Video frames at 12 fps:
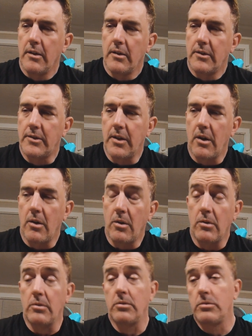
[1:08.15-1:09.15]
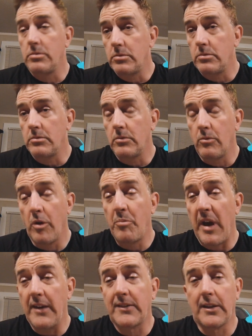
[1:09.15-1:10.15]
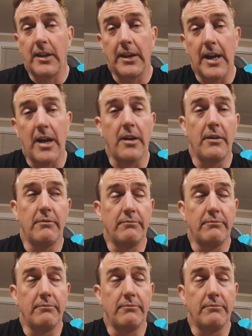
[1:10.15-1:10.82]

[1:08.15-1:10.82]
So we basically got